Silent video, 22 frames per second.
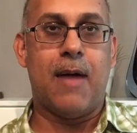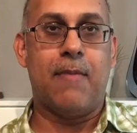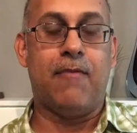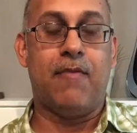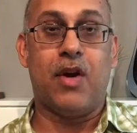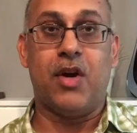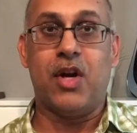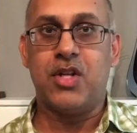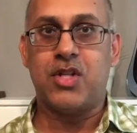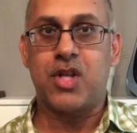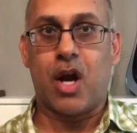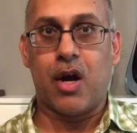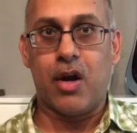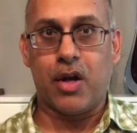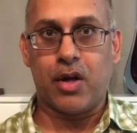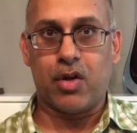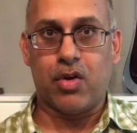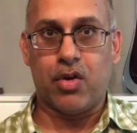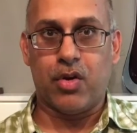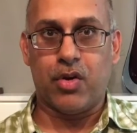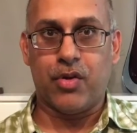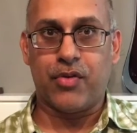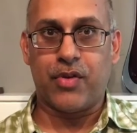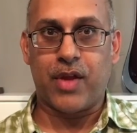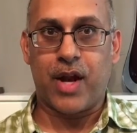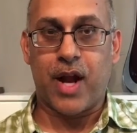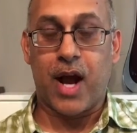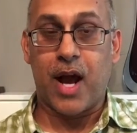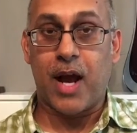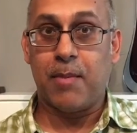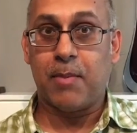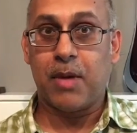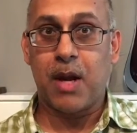various articles that
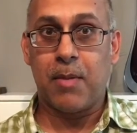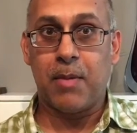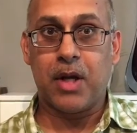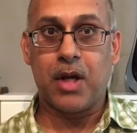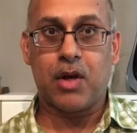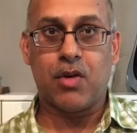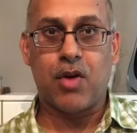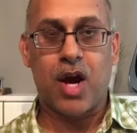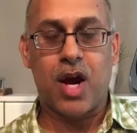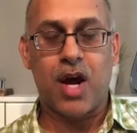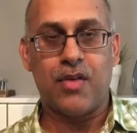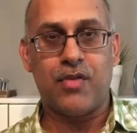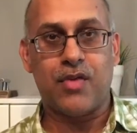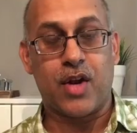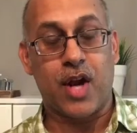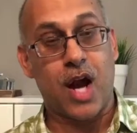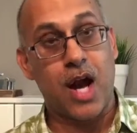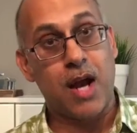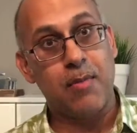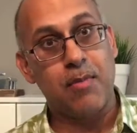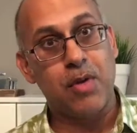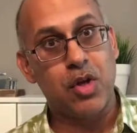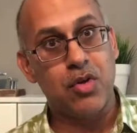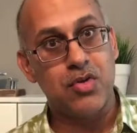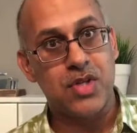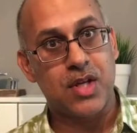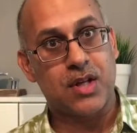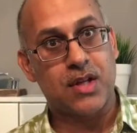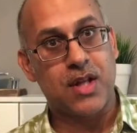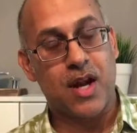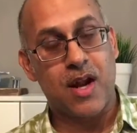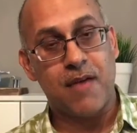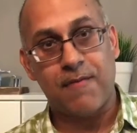I'm coming across, that I'm
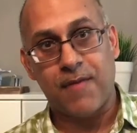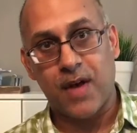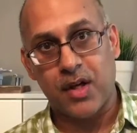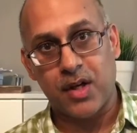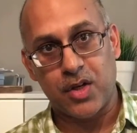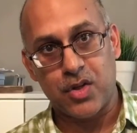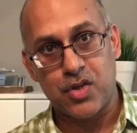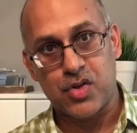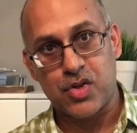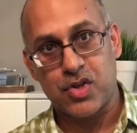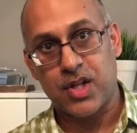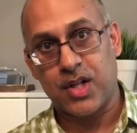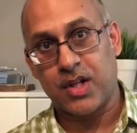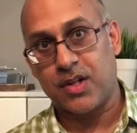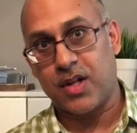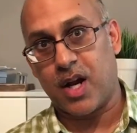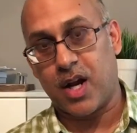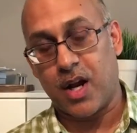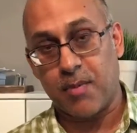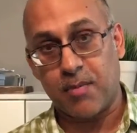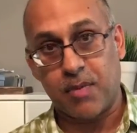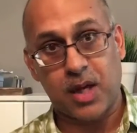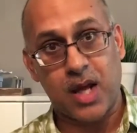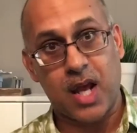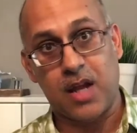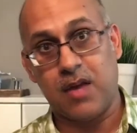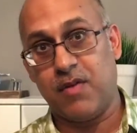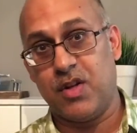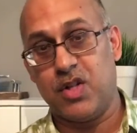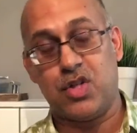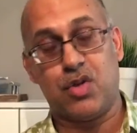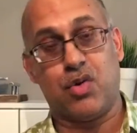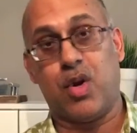using, that I find interesting, that I'm kind
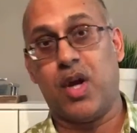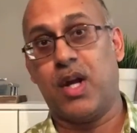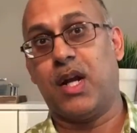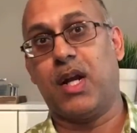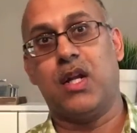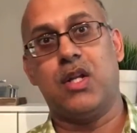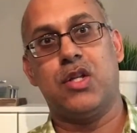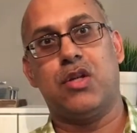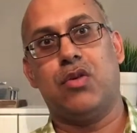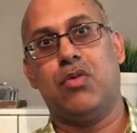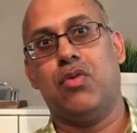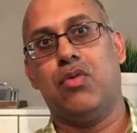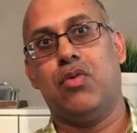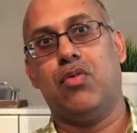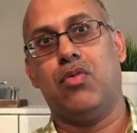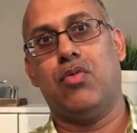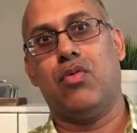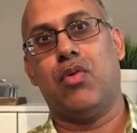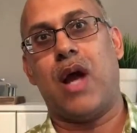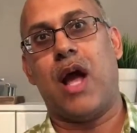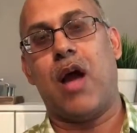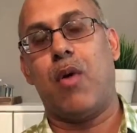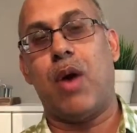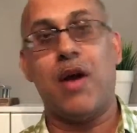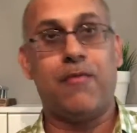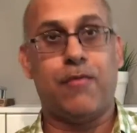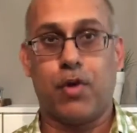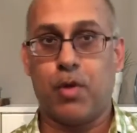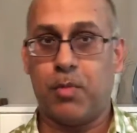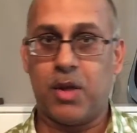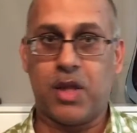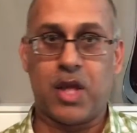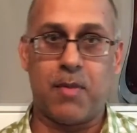of integrating into how I
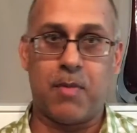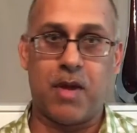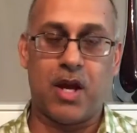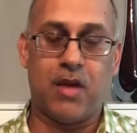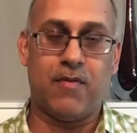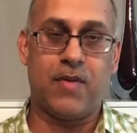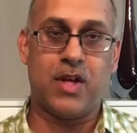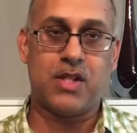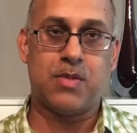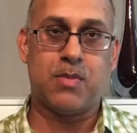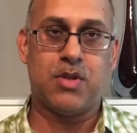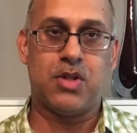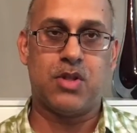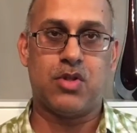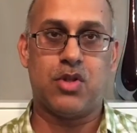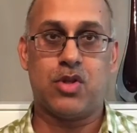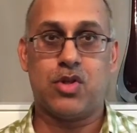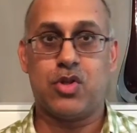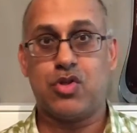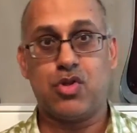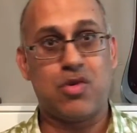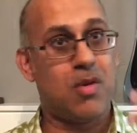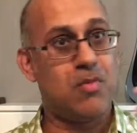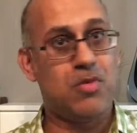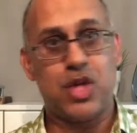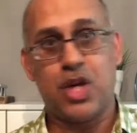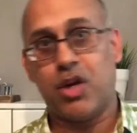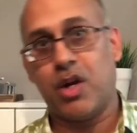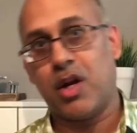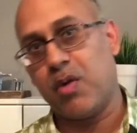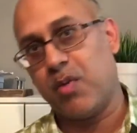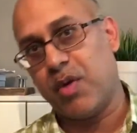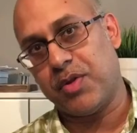formulate my investment decisions. So I'm
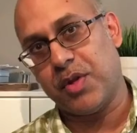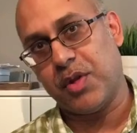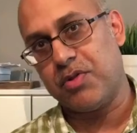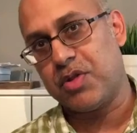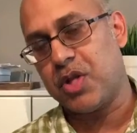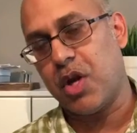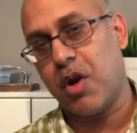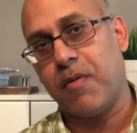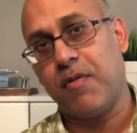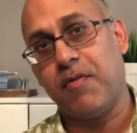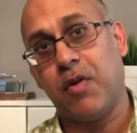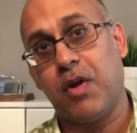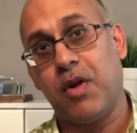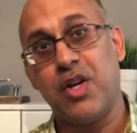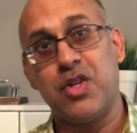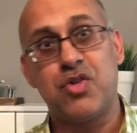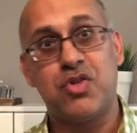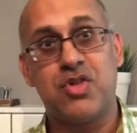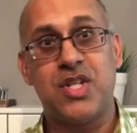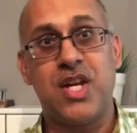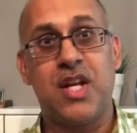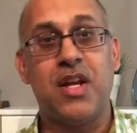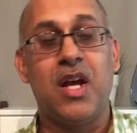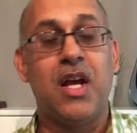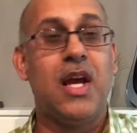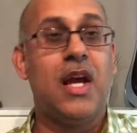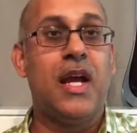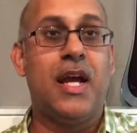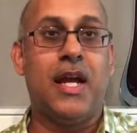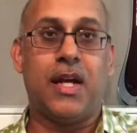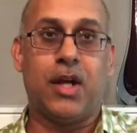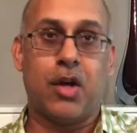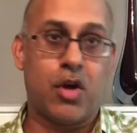sharing it with you. So if you're interested,
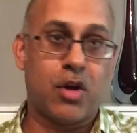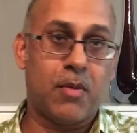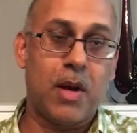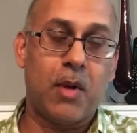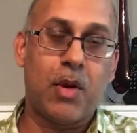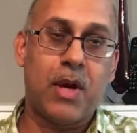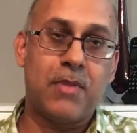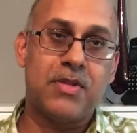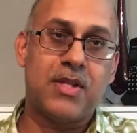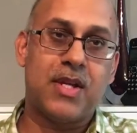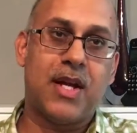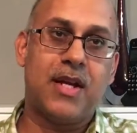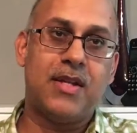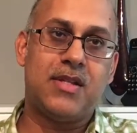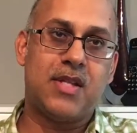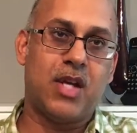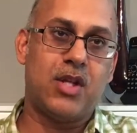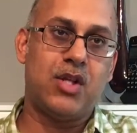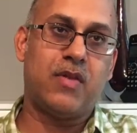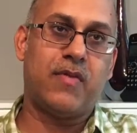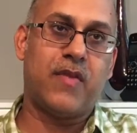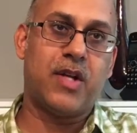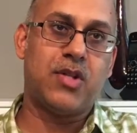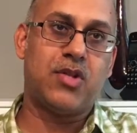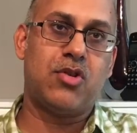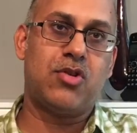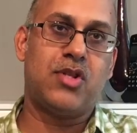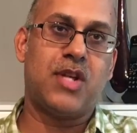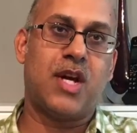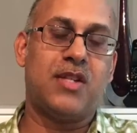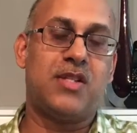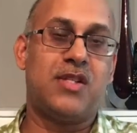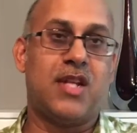you can go to my website,
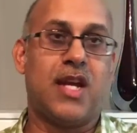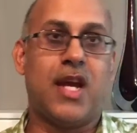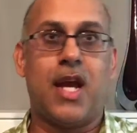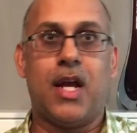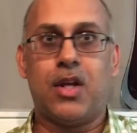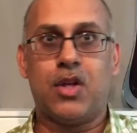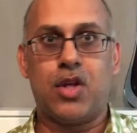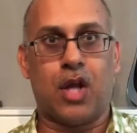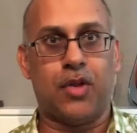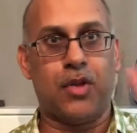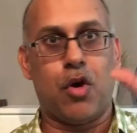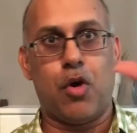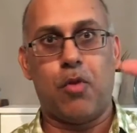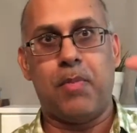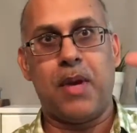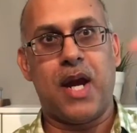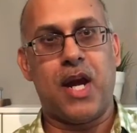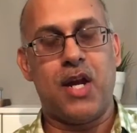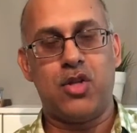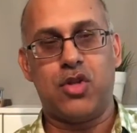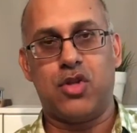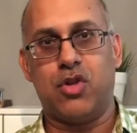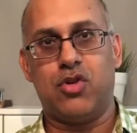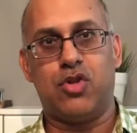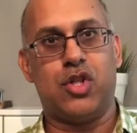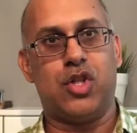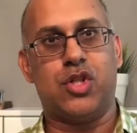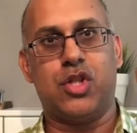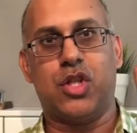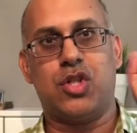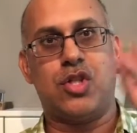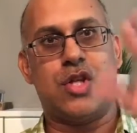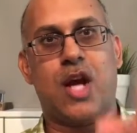sageinvestors.ca. On the homepage, there's
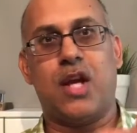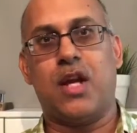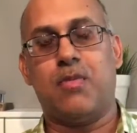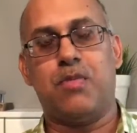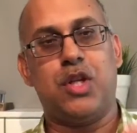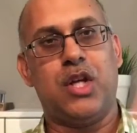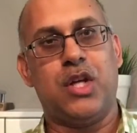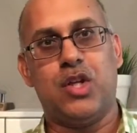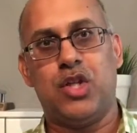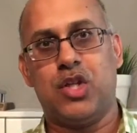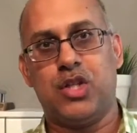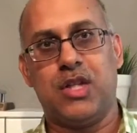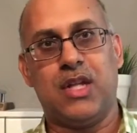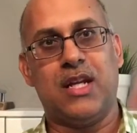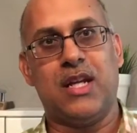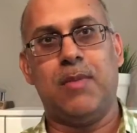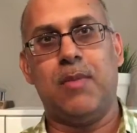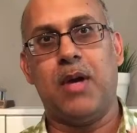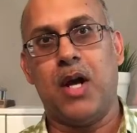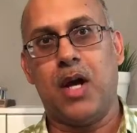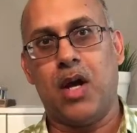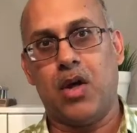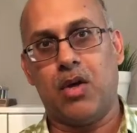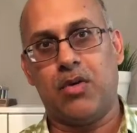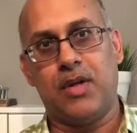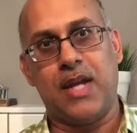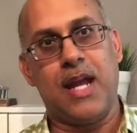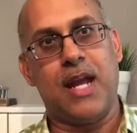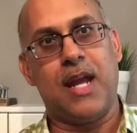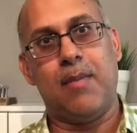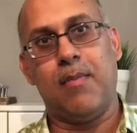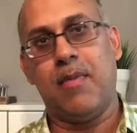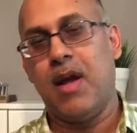just a sign-up sheet, just an email,
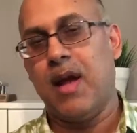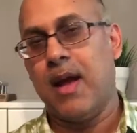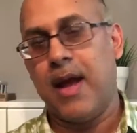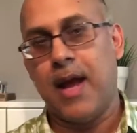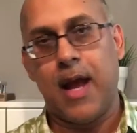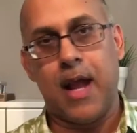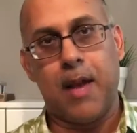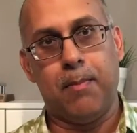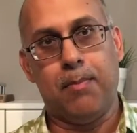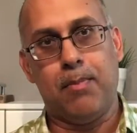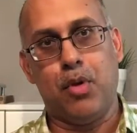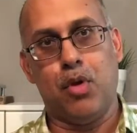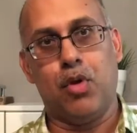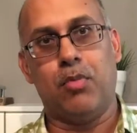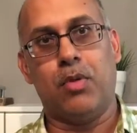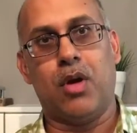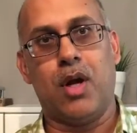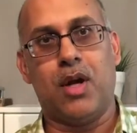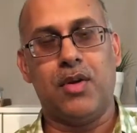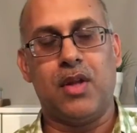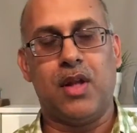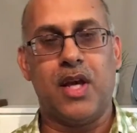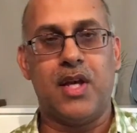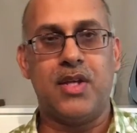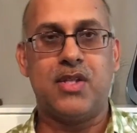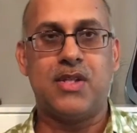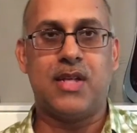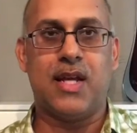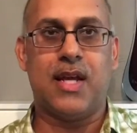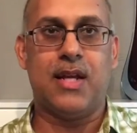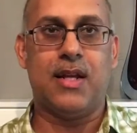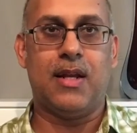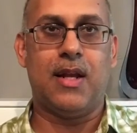name, and boom, you're on the
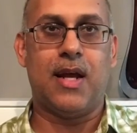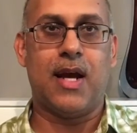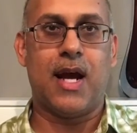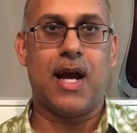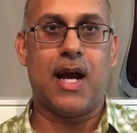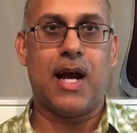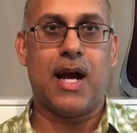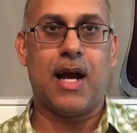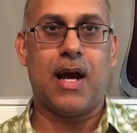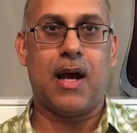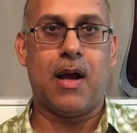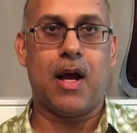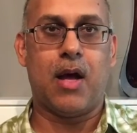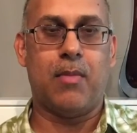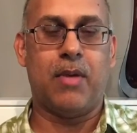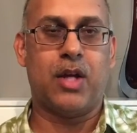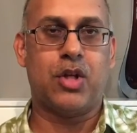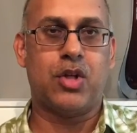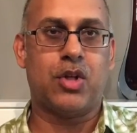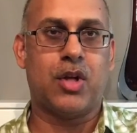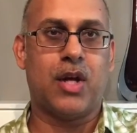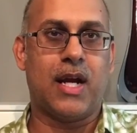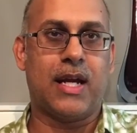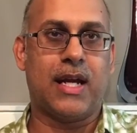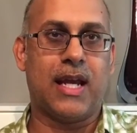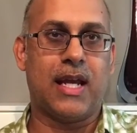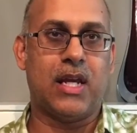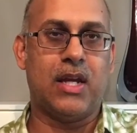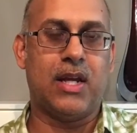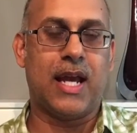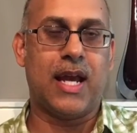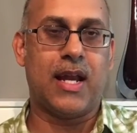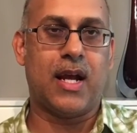list. And I'll make sure
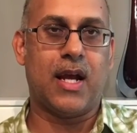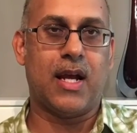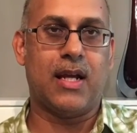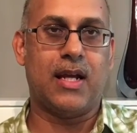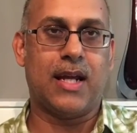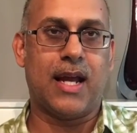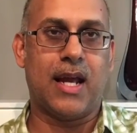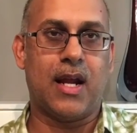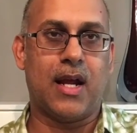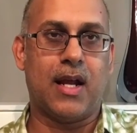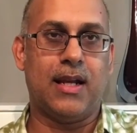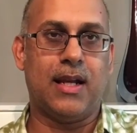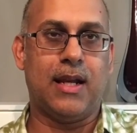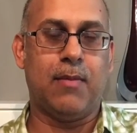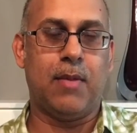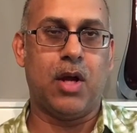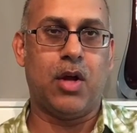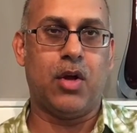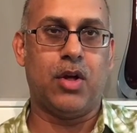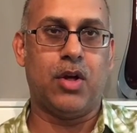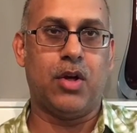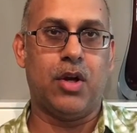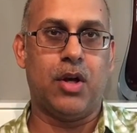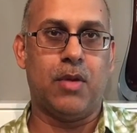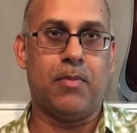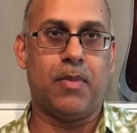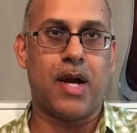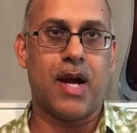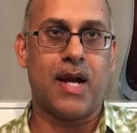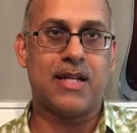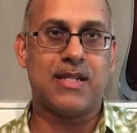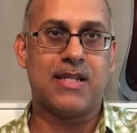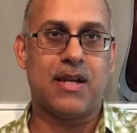you get an email in your
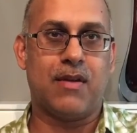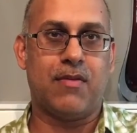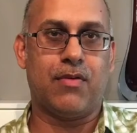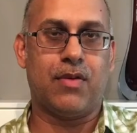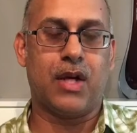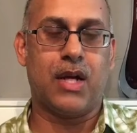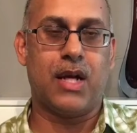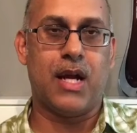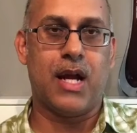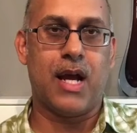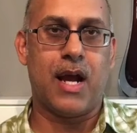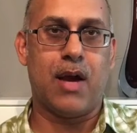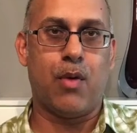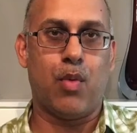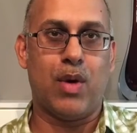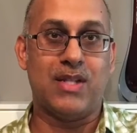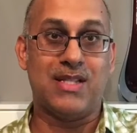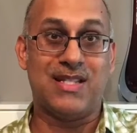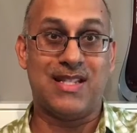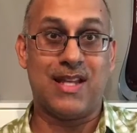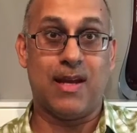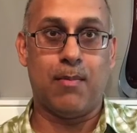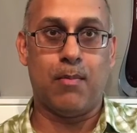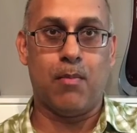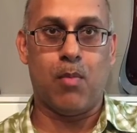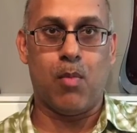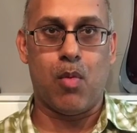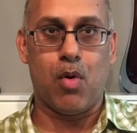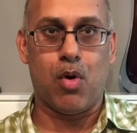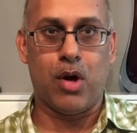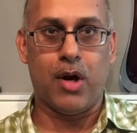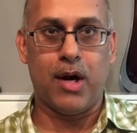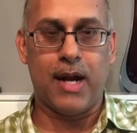inbox every Wednesday
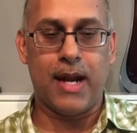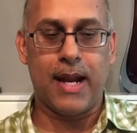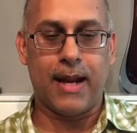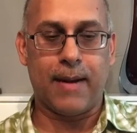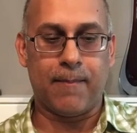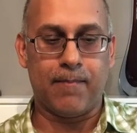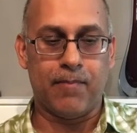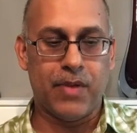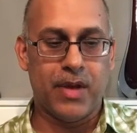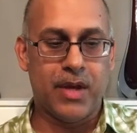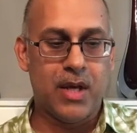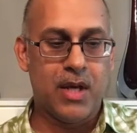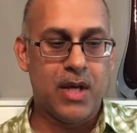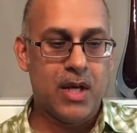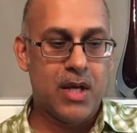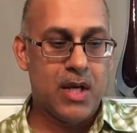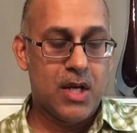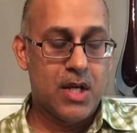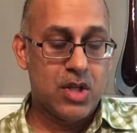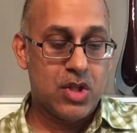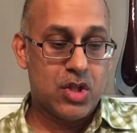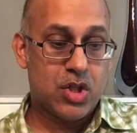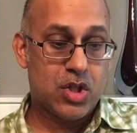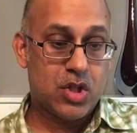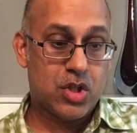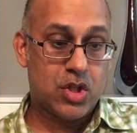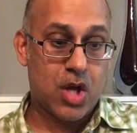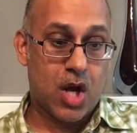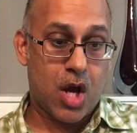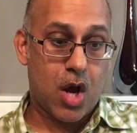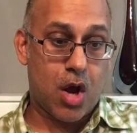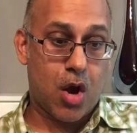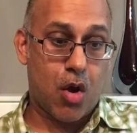morning.
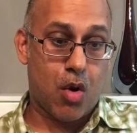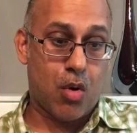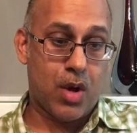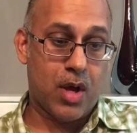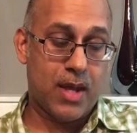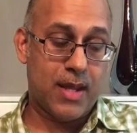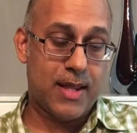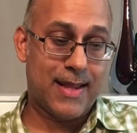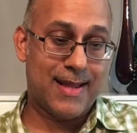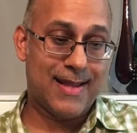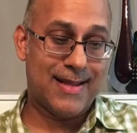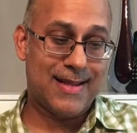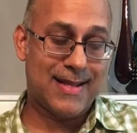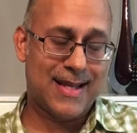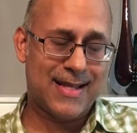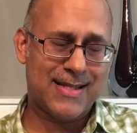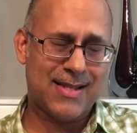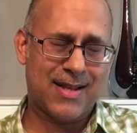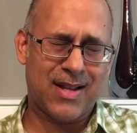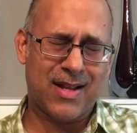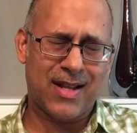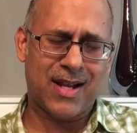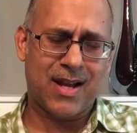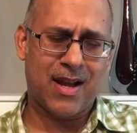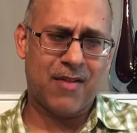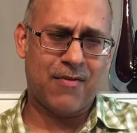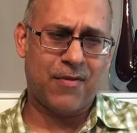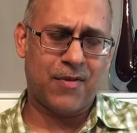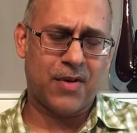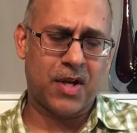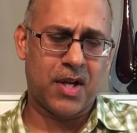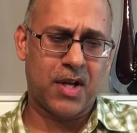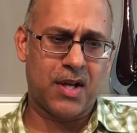So that's all I
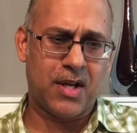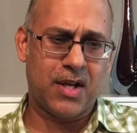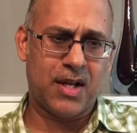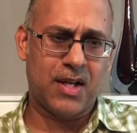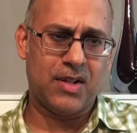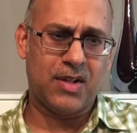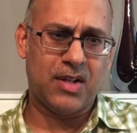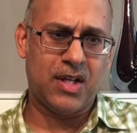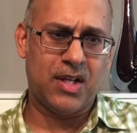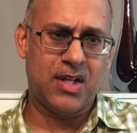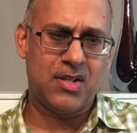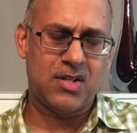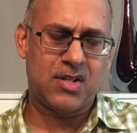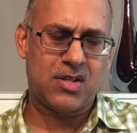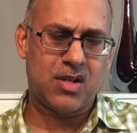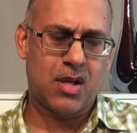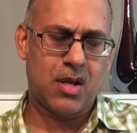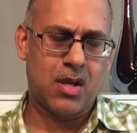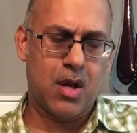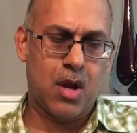got for you in these